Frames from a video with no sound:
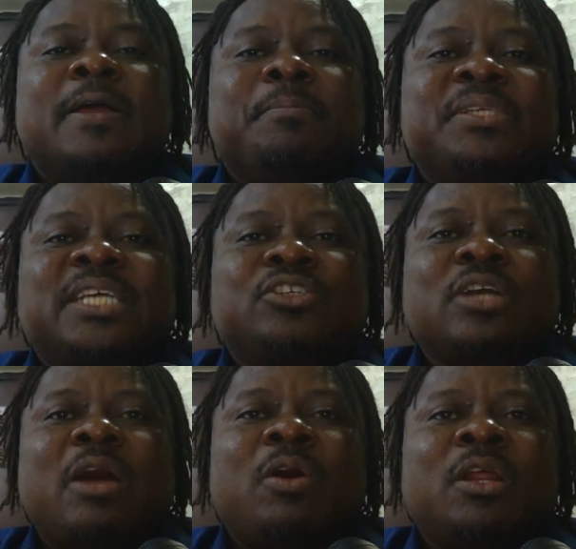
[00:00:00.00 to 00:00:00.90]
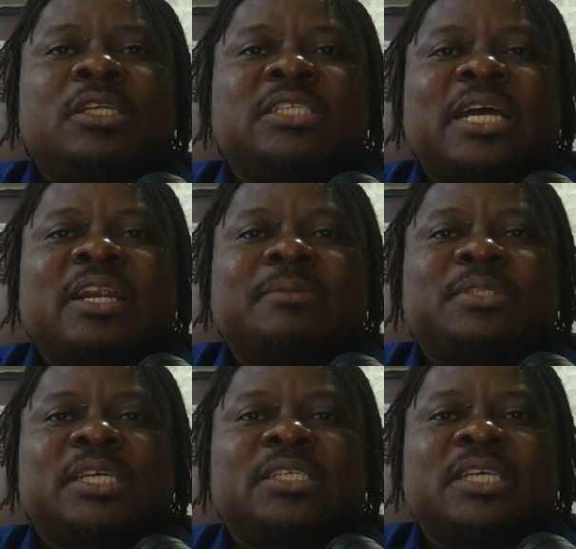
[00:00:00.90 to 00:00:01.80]
Mr. Sugar One on Instagram
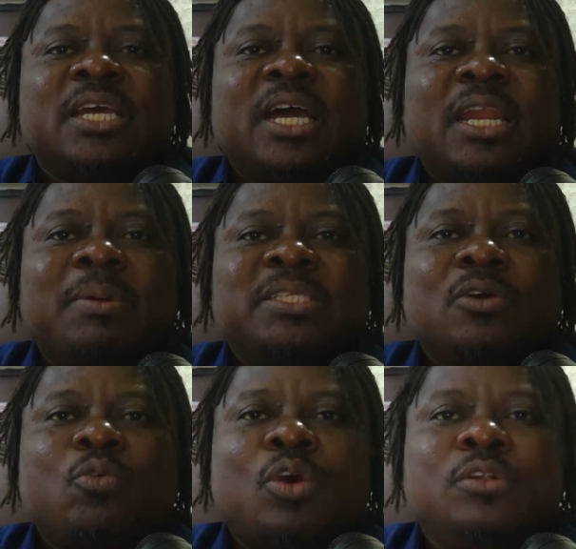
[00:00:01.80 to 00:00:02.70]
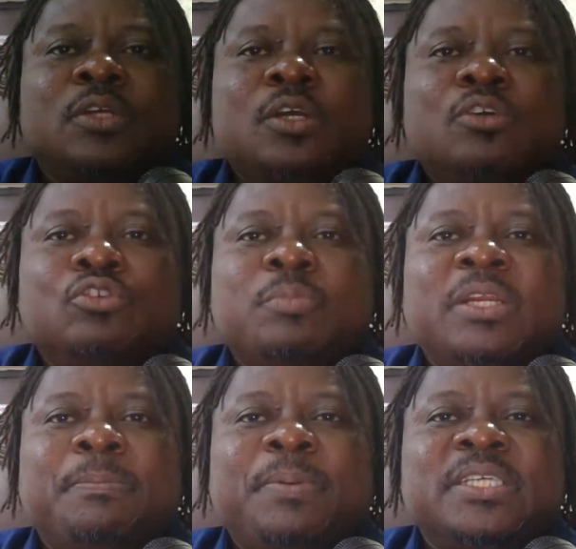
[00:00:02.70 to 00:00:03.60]
says, Elevator One, good
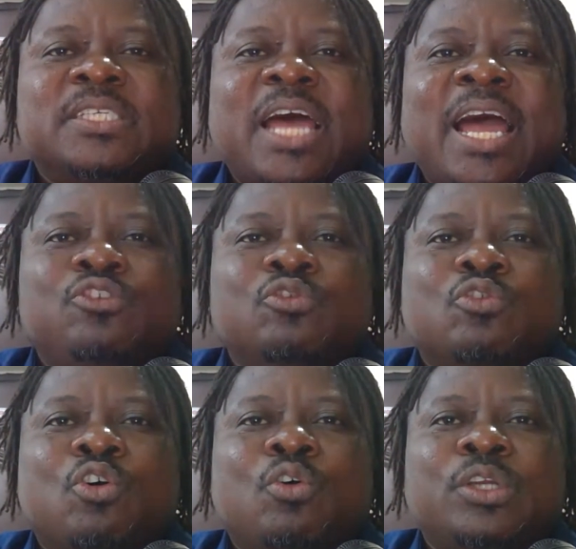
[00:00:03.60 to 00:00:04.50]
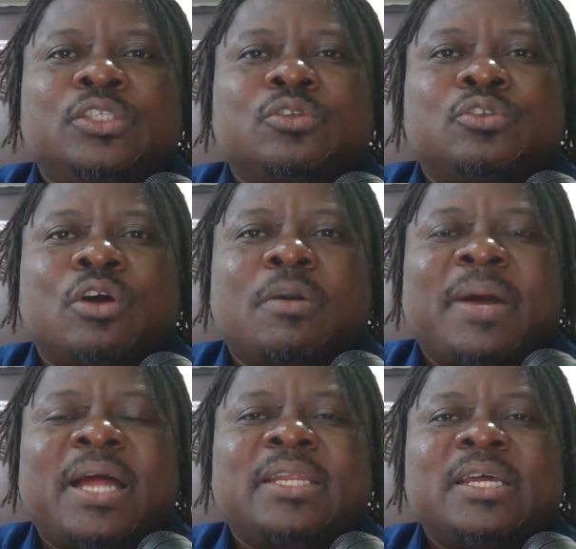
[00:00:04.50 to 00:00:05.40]
morning, please. Are you going to talk
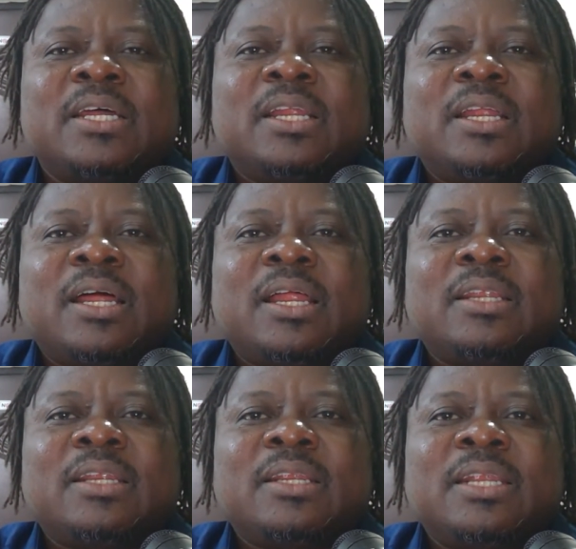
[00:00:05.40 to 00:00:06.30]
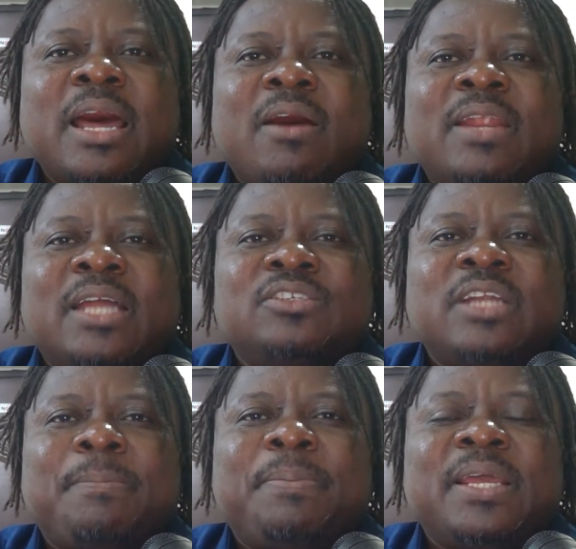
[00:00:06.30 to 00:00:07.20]
about now
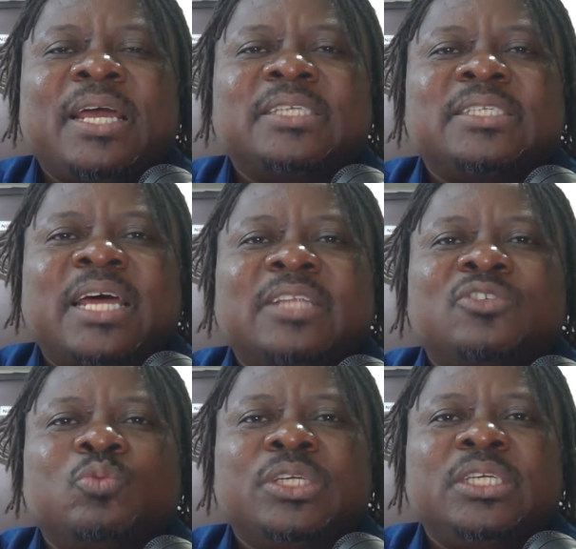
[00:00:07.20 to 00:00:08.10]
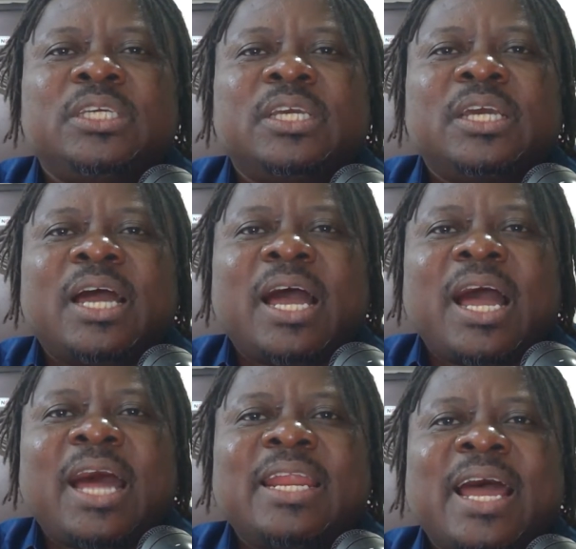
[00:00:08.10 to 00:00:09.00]
Nigerian players that we
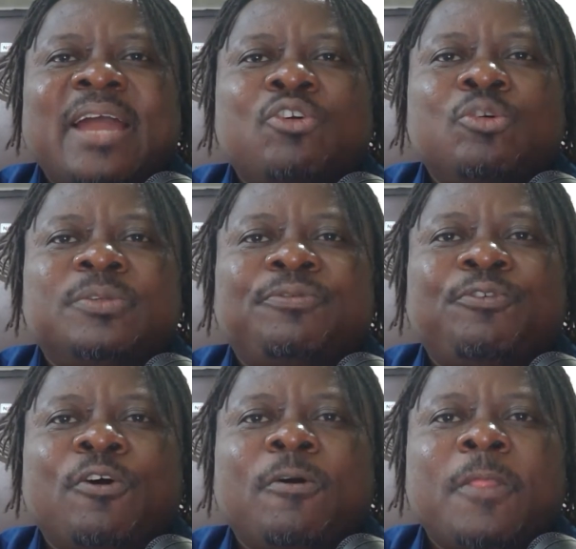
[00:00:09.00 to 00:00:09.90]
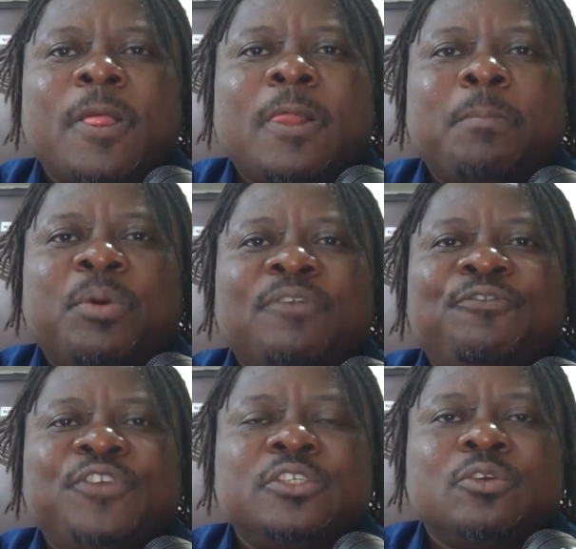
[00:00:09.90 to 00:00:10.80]
had high hopes for but
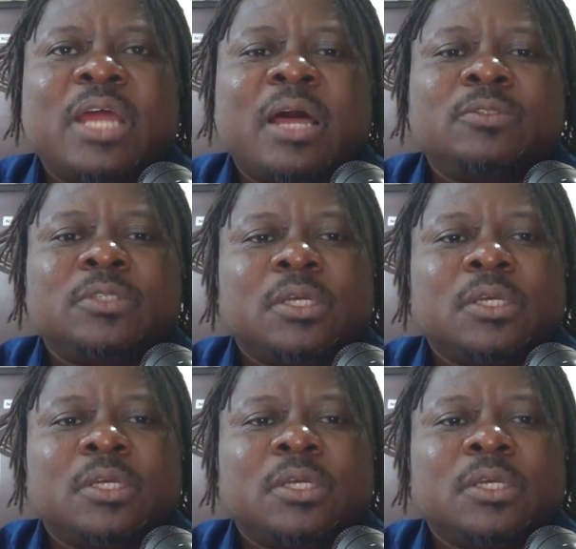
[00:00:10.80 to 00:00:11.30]
fizzled out?